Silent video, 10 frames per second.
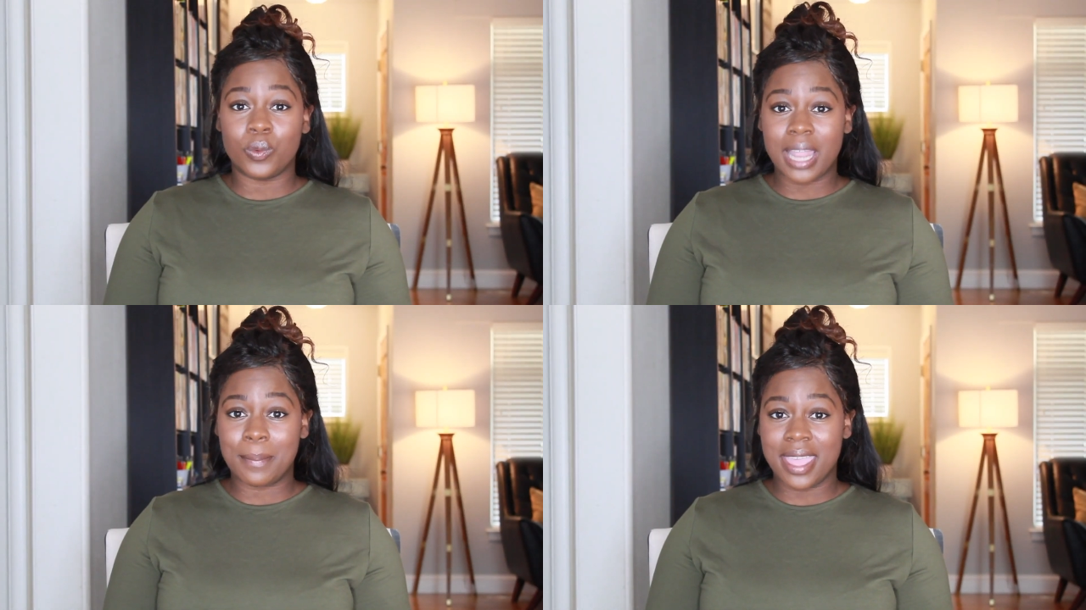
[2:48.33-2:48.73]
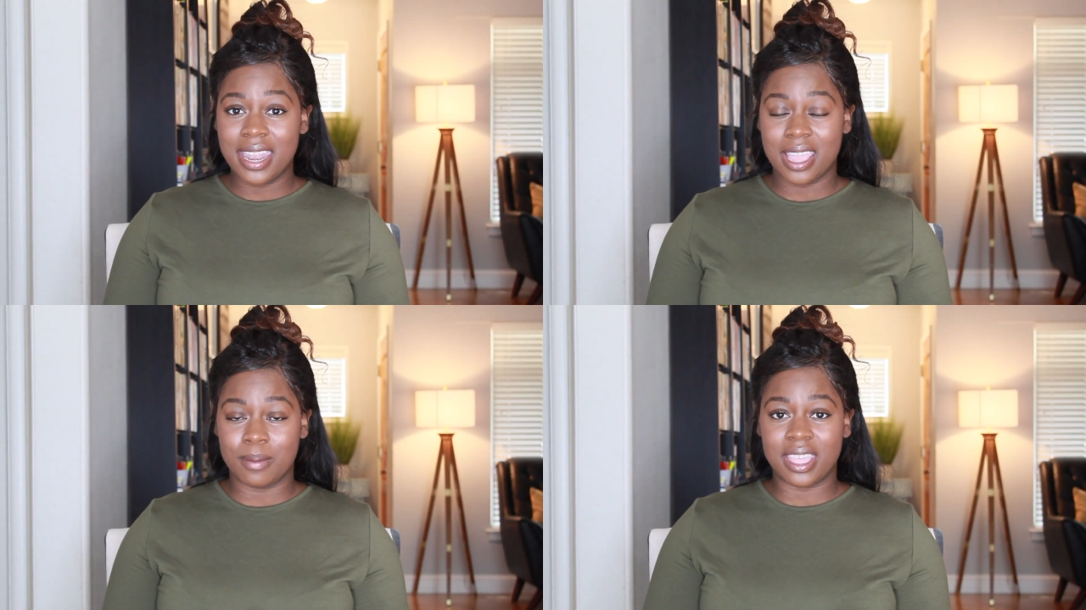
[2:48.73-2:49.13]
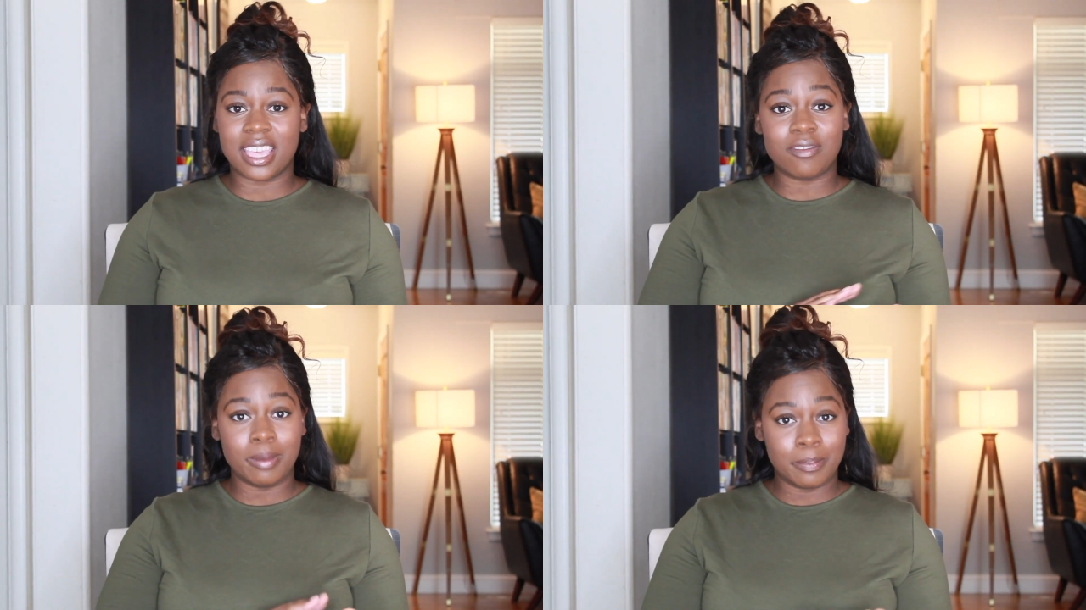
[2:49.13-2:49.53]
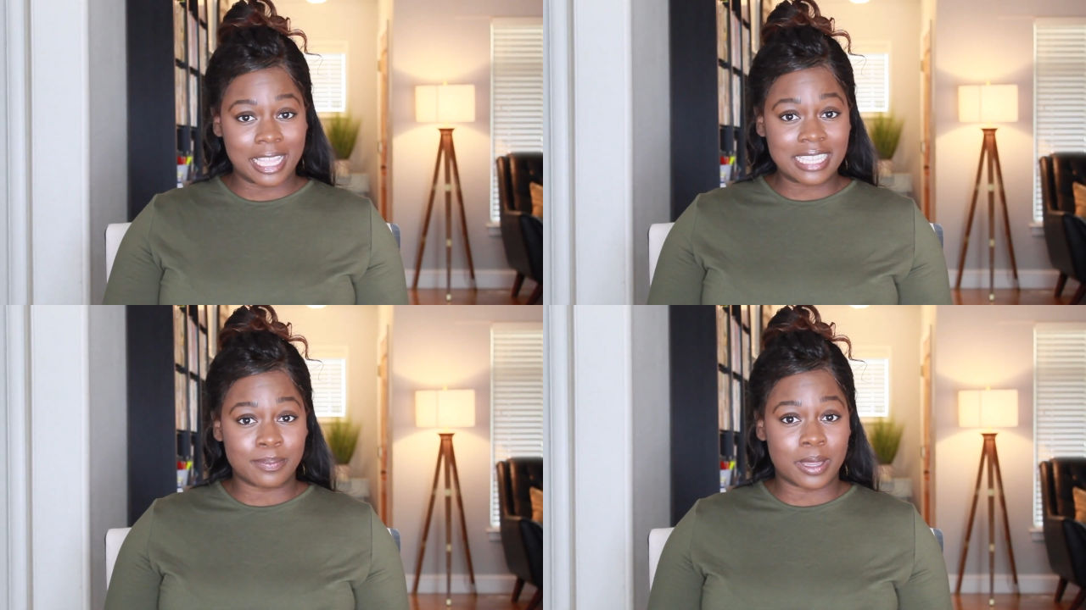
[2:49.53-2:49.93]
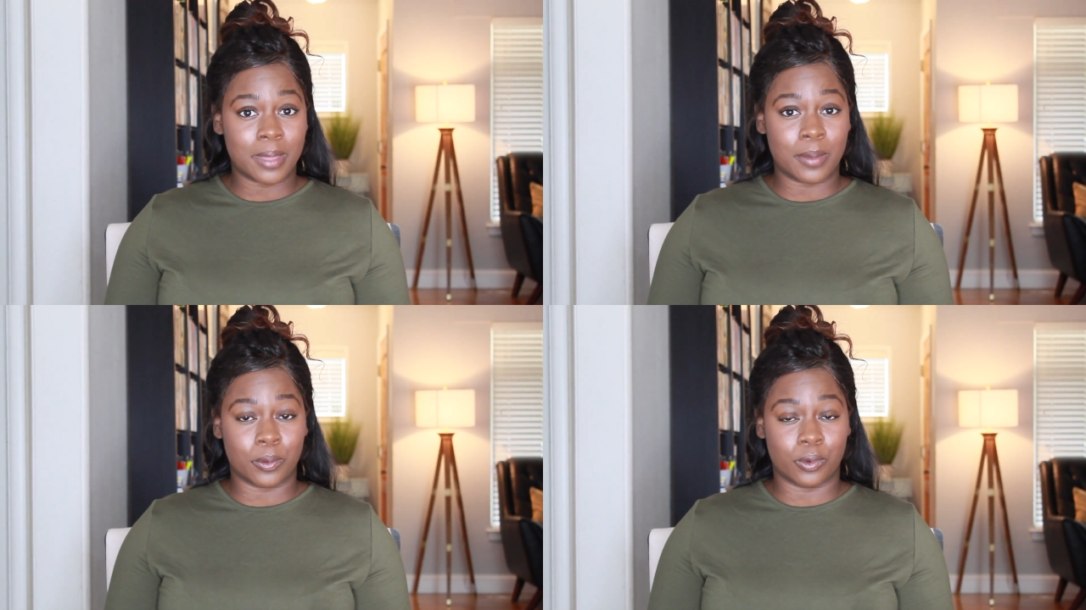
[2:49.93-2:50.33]
when I met him, they gave me placement
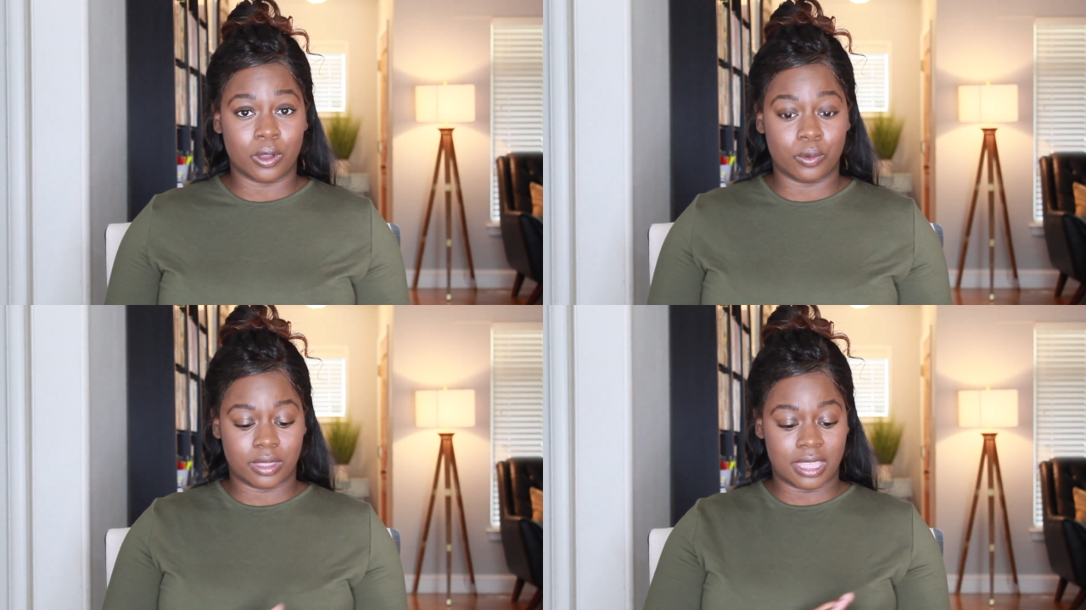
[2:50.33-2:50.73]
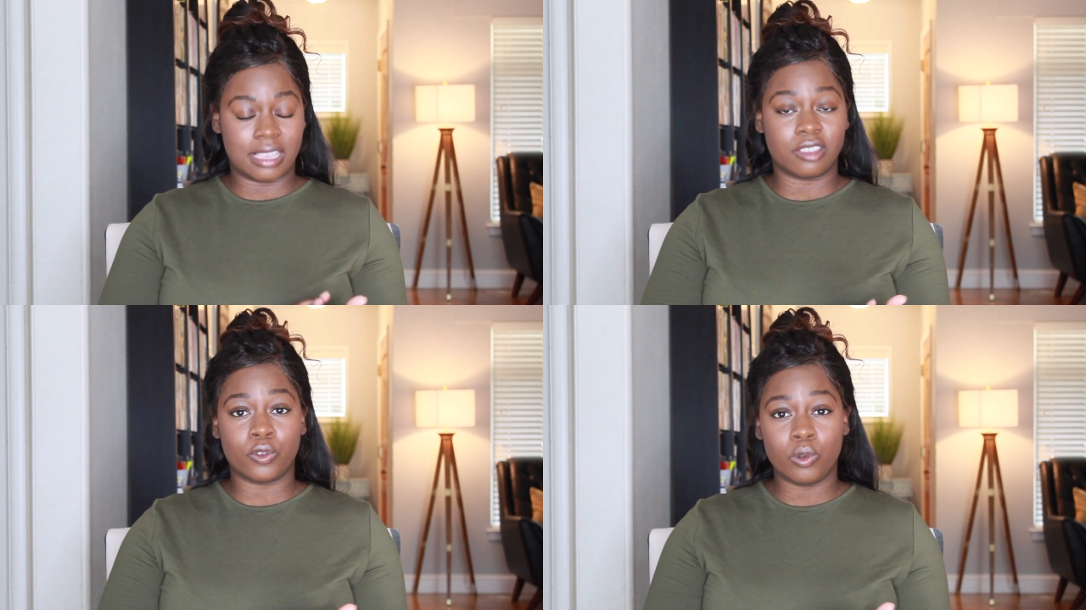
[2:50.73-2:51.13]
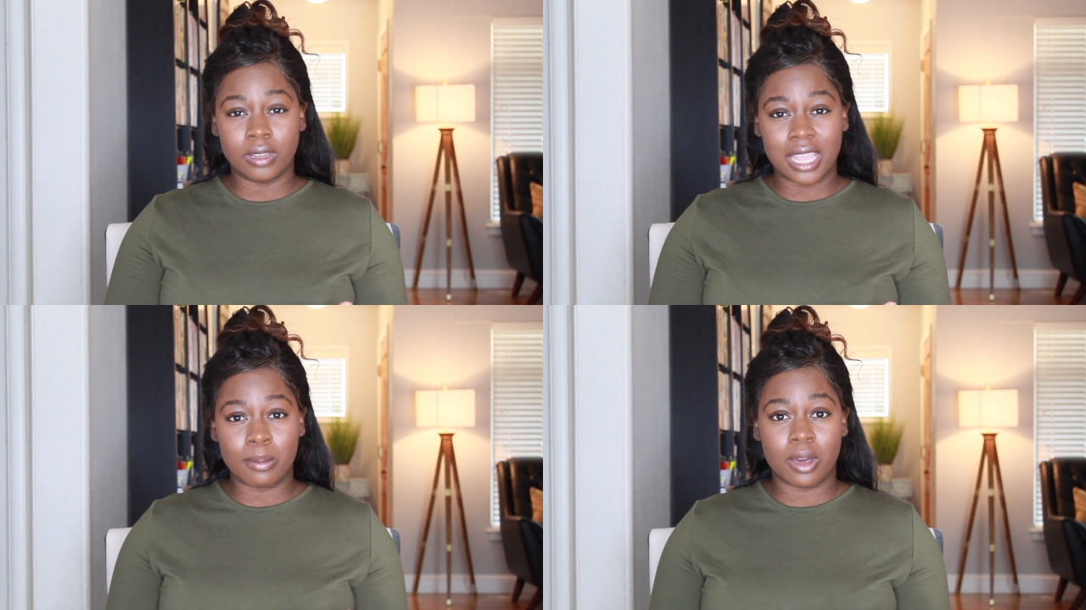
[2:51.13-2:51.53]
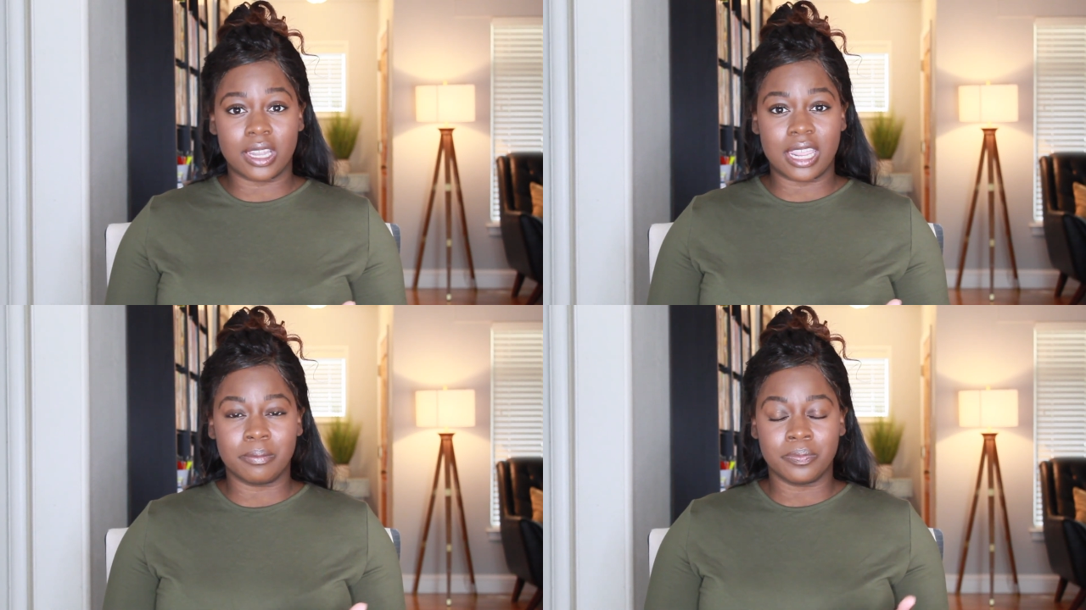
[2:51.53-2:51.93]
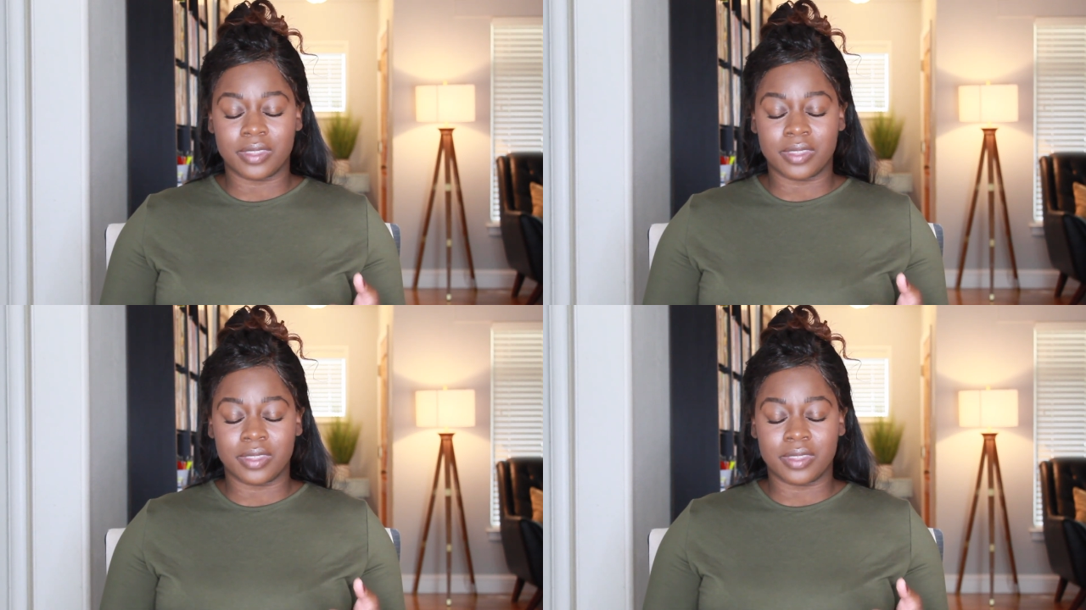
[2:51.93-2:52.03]
paperwork with his full name on it,